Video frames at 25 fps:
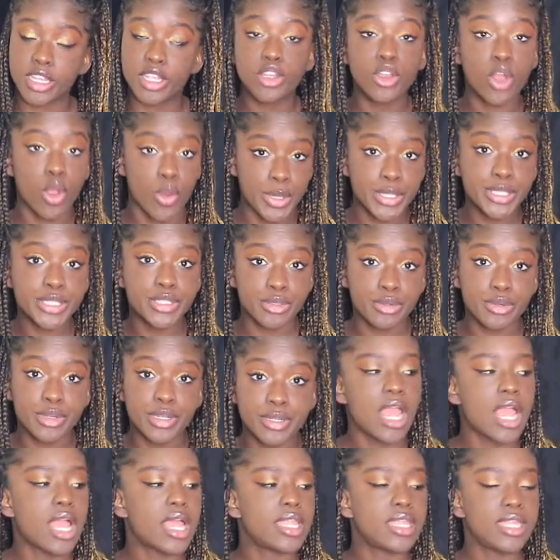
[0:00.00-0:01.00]
He know what he
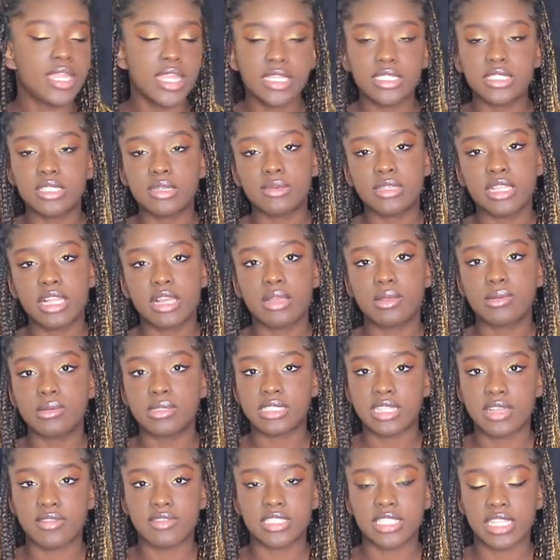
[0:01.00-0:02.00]
doing. Nick told me that he
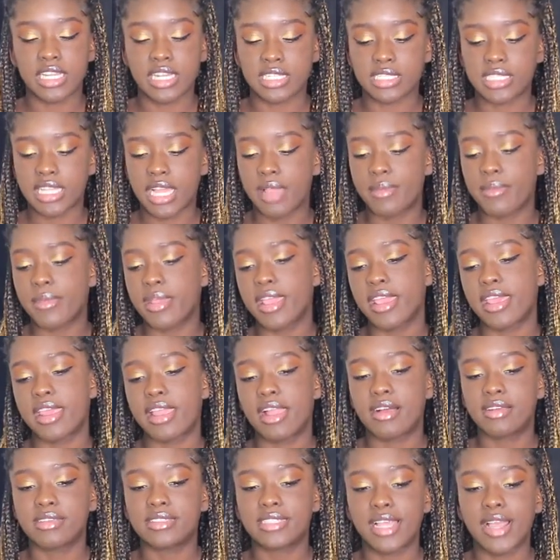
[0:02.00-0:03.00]
was 17 at the time. And
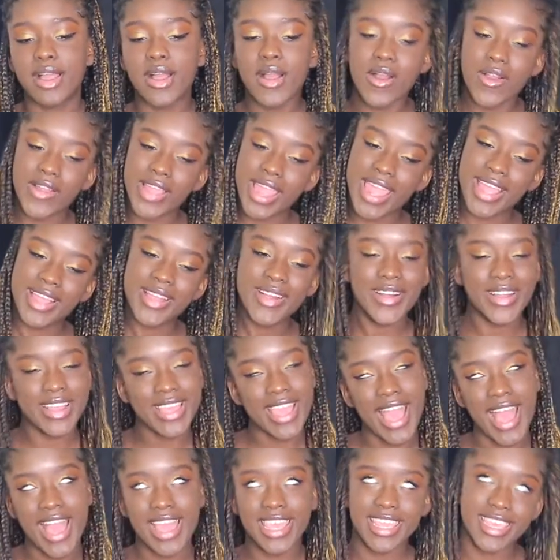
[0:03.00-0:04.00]
I was like, okay, go,
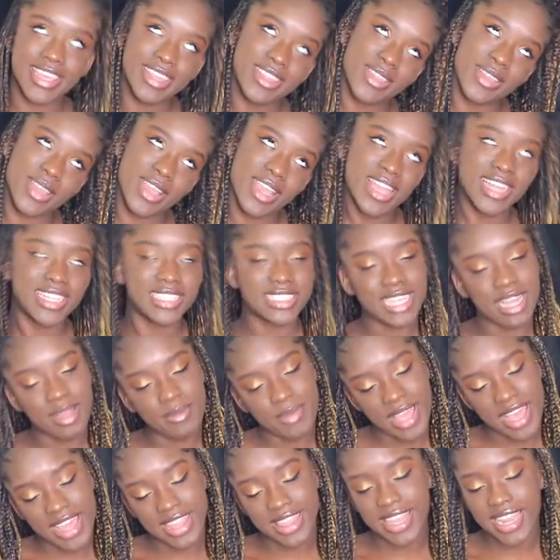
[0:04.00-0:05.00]
yeah, yeah, that's not
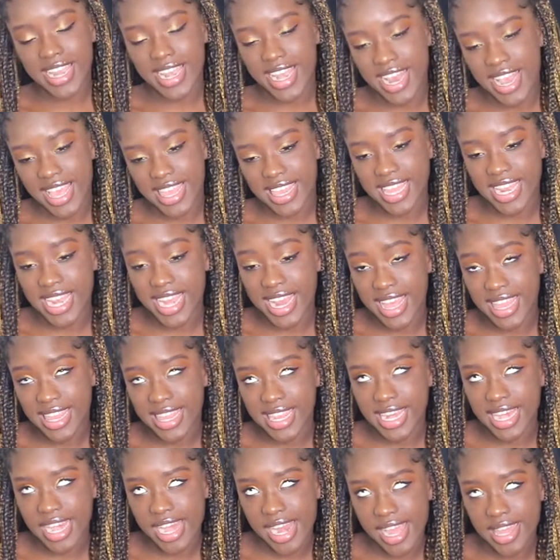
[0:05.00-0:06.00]

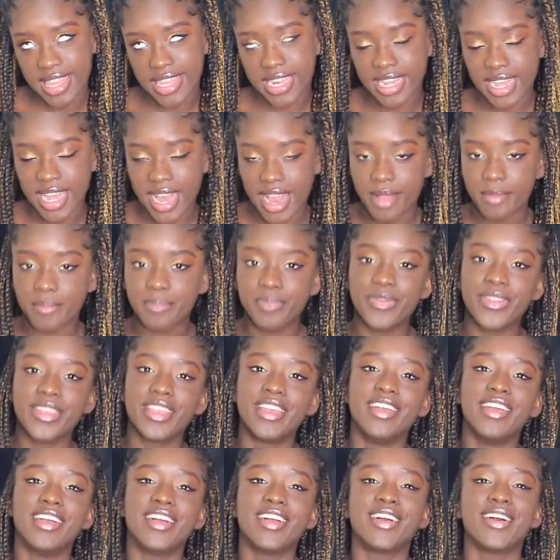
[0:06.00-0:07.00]
bad.
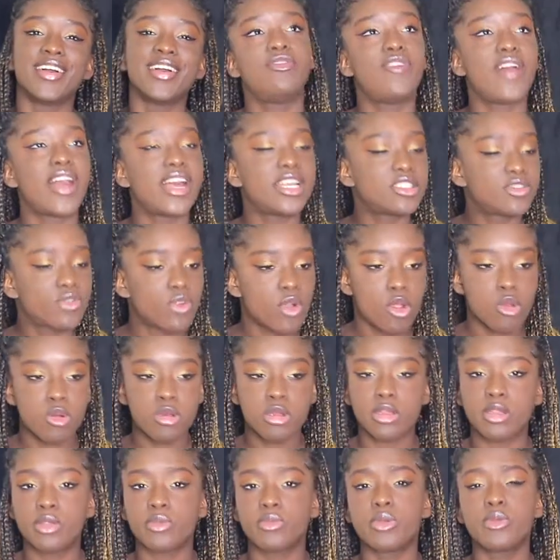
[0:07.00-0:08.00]
Fast
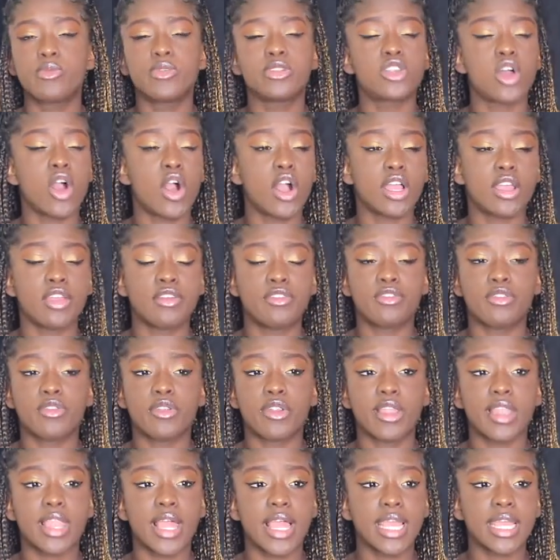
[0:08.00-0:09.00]
forward, we were talking
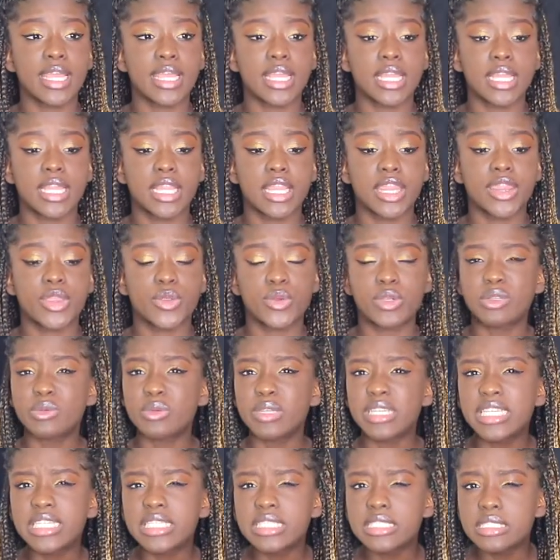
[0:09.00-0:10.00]
for like 3
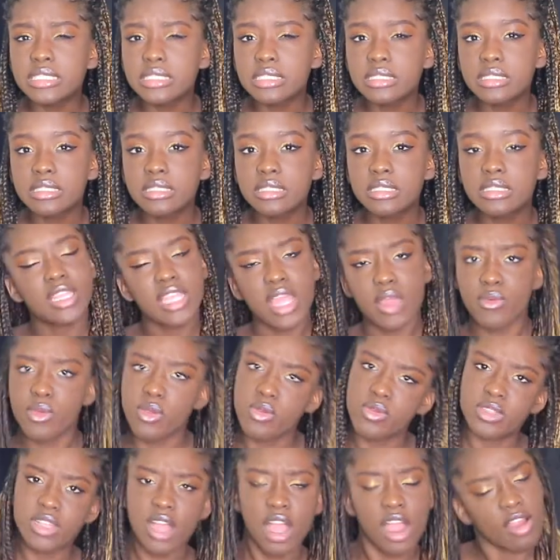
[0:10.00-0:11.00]
weeks. Yeah,
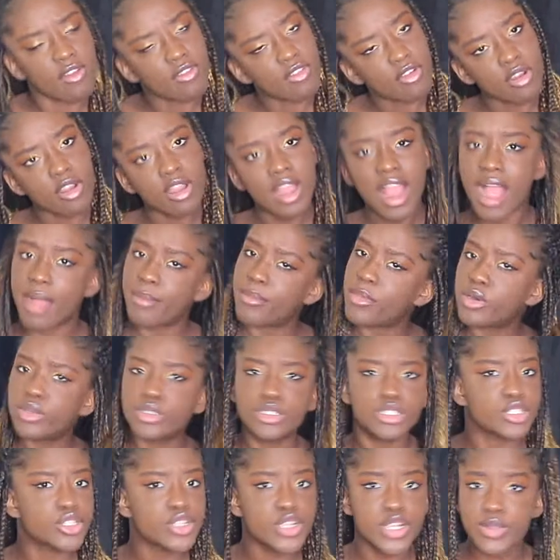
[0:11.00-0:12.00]
we were talking for at
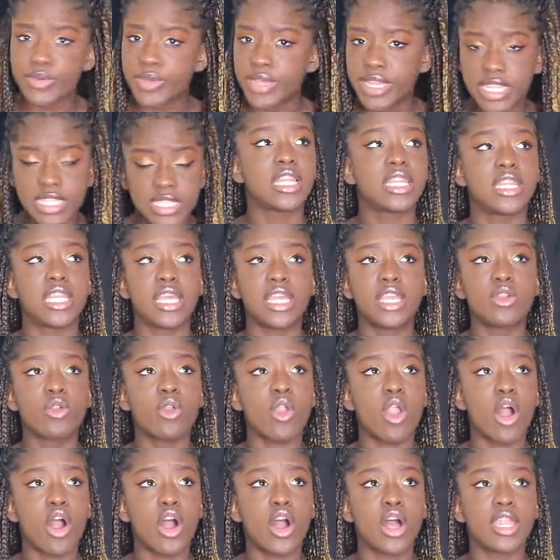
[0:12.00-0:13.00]
most 3 weeks. Later
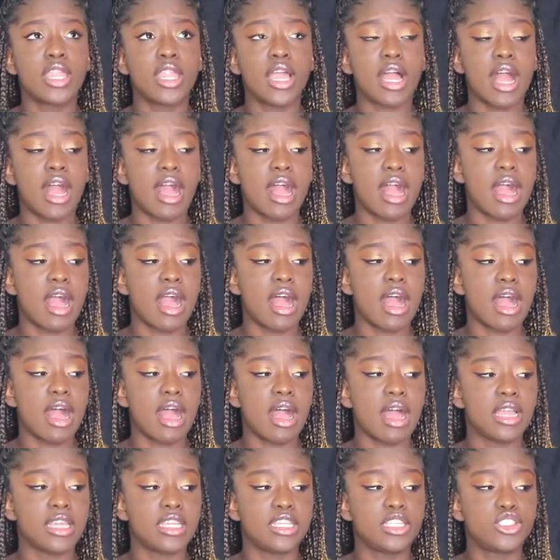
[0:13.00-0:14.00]

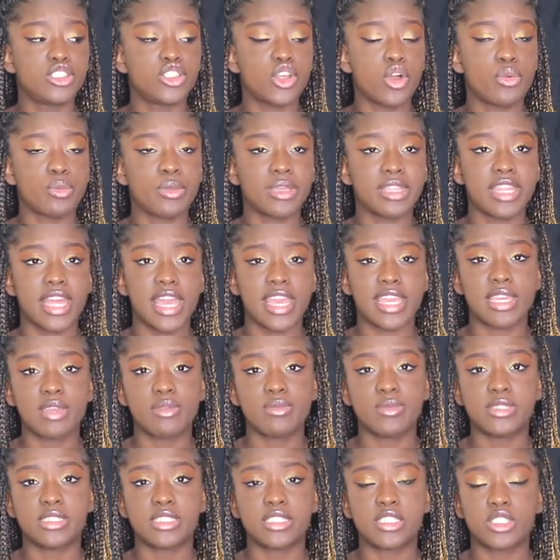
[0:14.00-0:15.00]
on, he told me that he
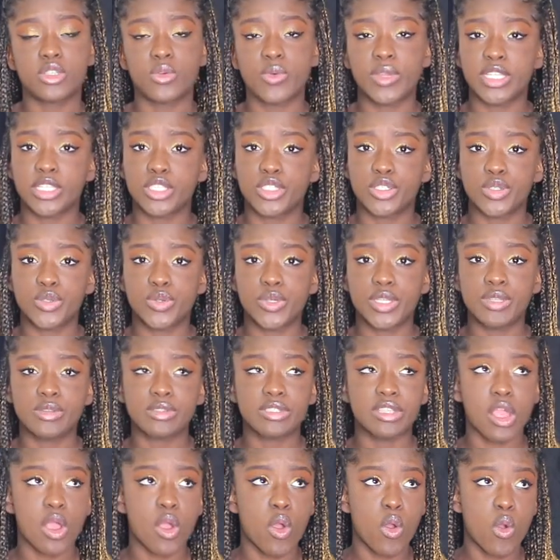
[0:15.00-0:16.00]
was 22. He
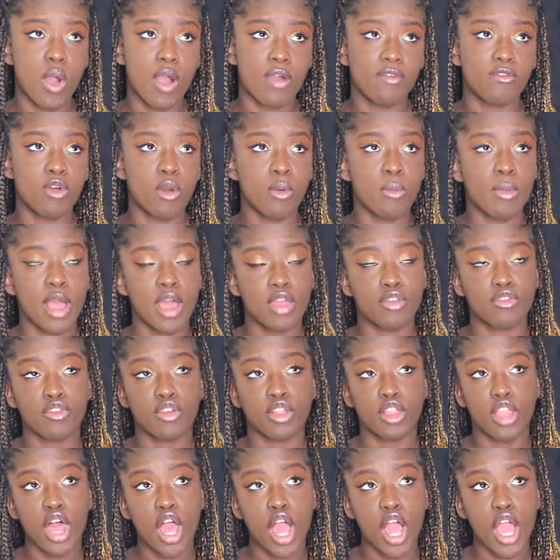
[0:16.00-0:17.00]
was like, oh, I feel bad
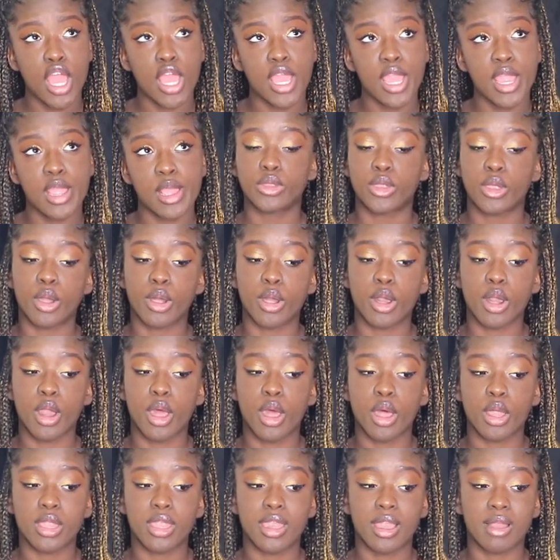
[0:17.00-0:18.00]
for lying. Da da
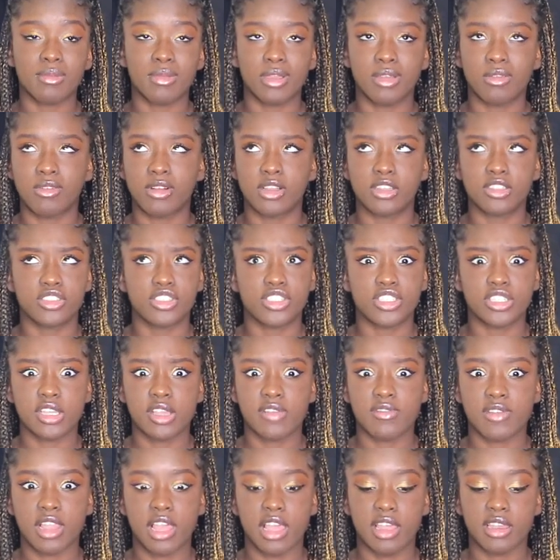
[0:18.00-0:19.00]
da. Then I'm like, well, you should
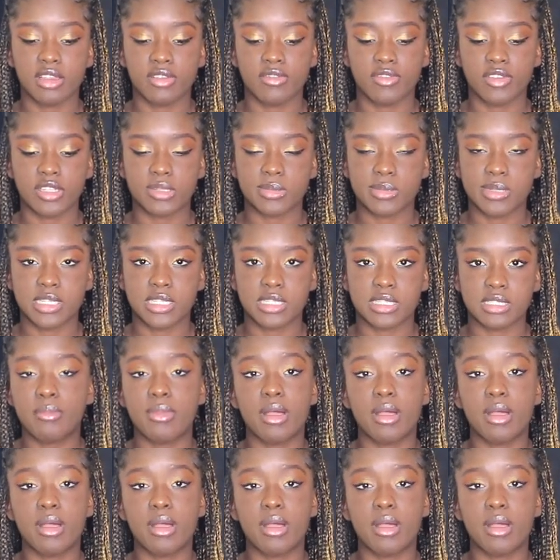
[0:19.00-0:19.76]
never lie in the first place.